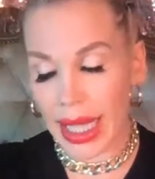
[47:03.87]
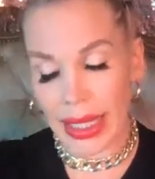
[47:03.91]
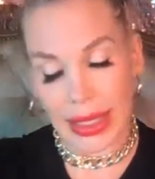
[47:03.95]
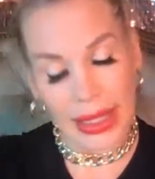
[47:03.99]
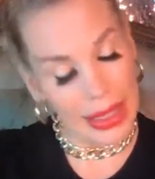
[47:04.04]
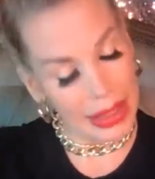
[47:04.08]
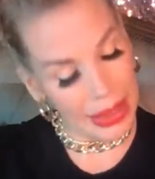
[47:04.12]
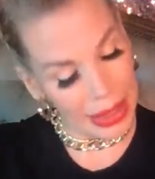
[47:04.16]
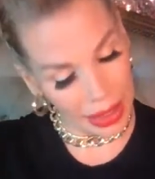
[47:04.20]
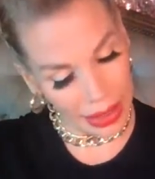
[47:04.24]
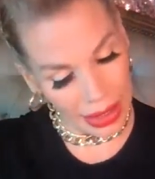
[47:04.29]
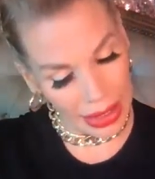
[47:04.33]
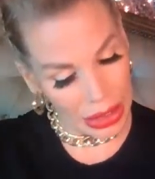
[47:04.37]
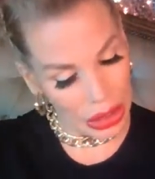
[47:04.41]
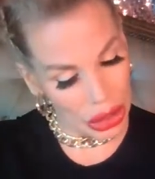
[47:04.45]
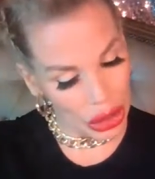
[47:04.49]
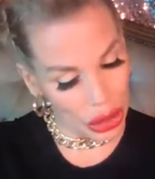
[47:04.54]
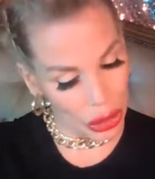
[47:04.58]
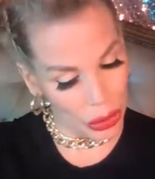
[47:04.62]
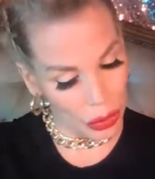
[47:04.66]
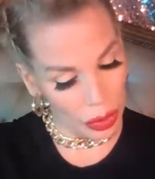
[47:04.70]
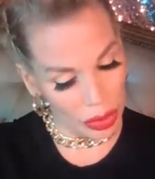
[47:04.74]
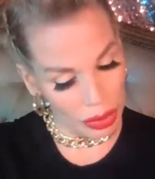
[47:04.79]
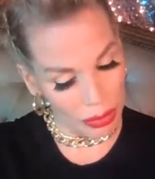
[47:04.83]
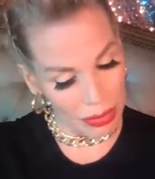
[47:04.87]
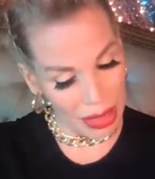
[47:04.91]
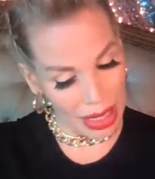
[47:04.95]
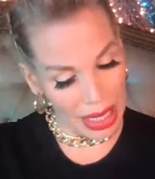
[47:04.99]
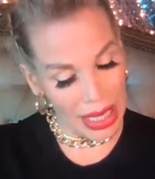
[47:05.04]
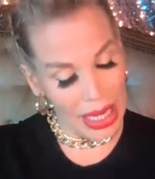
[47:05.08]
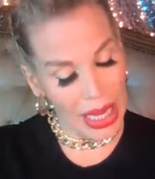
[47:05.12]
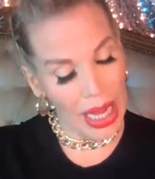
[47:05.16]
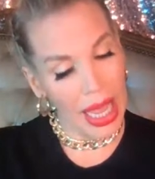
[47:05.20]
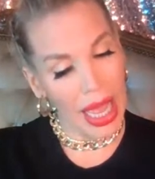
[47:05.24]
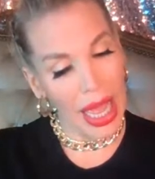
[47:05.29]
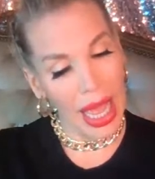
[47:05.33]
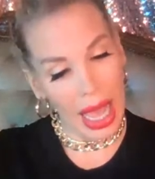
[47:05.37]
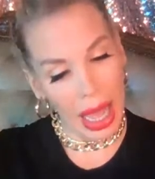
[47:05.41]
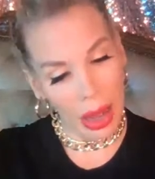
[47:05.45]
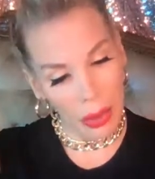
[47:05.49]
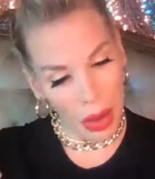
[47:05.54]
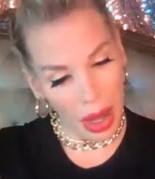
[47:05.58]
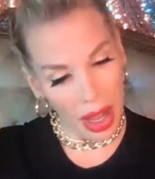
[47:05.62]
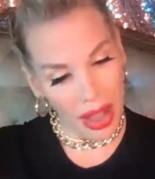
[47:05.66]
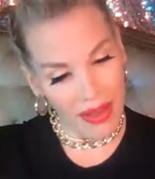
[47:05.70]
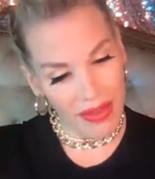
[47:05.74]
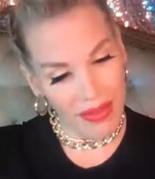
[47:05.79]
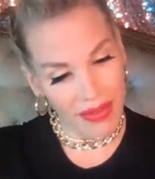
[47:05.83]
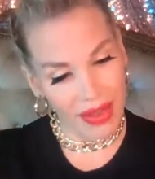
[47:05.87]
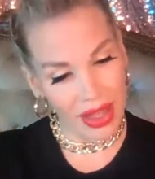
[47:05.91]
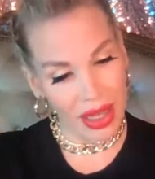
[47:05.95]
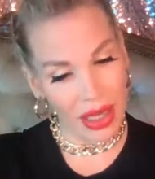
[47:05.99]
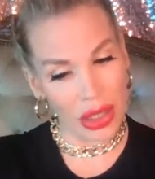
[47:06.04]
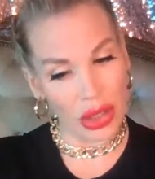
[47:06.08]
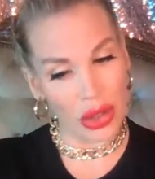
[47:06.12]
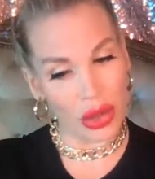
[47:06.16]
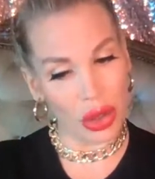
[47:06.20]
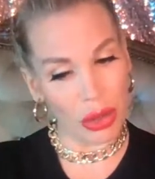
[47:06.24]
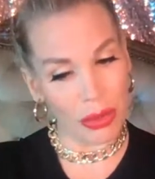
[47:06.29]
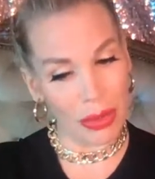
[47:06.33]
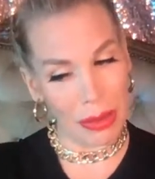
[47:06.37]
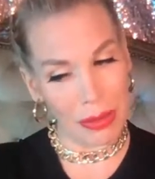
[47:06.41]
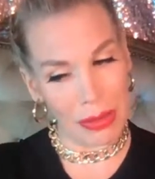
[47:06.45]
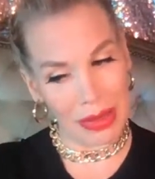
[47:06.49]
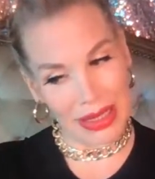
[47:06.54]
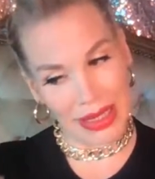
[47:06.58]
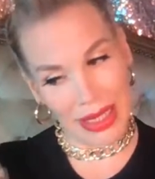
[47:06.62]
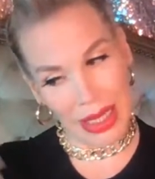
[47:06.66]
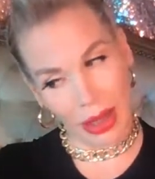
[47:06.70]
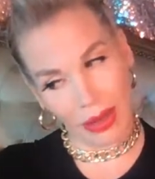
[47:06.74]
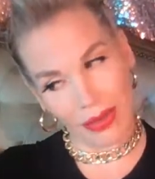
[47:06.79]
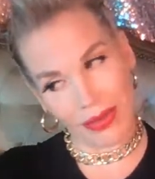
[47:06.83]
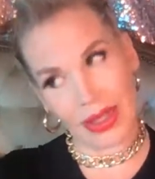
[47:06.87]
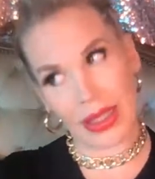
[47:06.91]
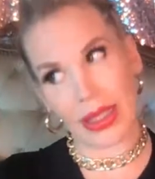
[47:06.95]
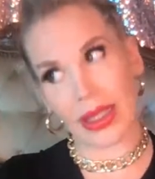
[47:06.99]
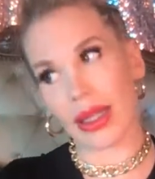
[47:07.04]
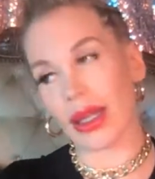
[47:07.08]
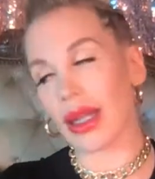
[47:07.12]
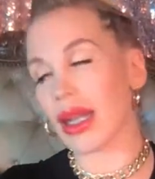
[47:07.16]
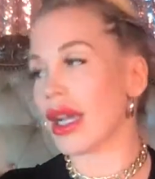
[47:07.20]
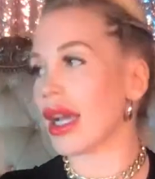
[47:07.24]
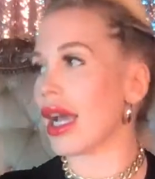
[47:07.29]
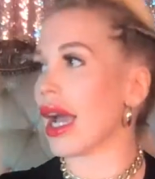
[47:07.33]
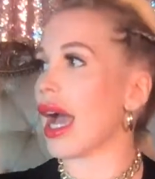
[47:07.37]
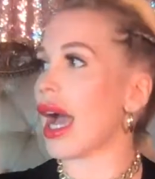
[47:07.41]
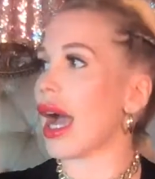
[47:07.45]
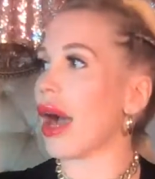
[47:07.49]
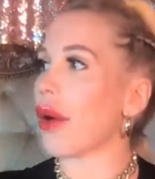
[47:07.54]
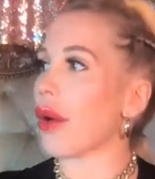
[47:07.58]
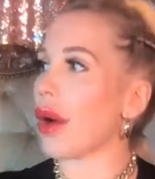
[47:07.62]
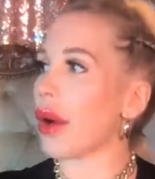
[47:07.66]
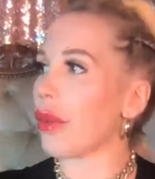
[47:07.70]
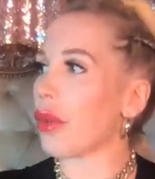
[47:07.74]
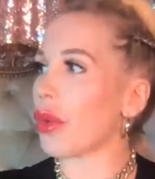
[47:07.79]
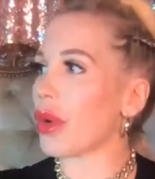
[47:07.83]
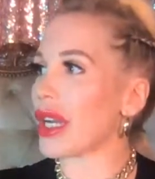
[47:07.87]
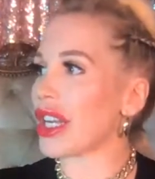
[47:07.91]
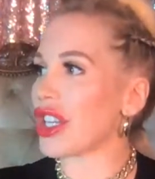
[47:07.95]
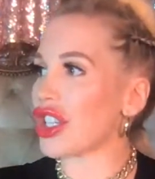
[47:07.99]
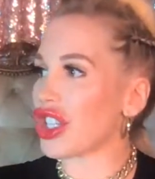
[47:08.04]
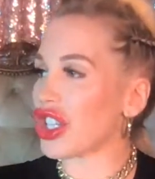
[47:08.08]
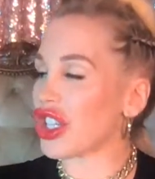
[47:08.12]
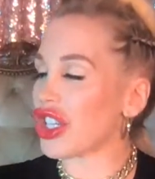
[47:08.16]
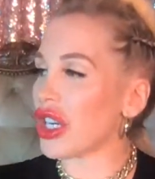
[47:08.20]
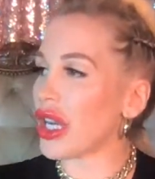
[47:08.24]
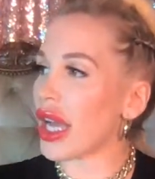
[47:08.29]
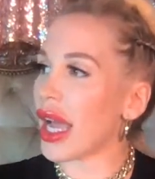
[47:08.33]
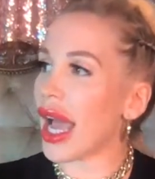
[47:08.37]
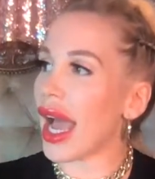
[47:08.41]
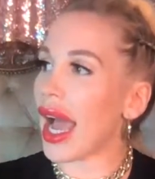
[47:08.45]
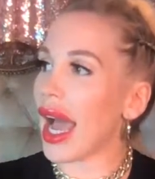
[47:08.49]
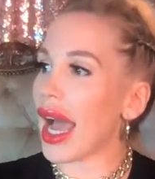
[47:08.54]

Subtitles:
That is nothing to do with me. How I feel and talk about myself is how I wish.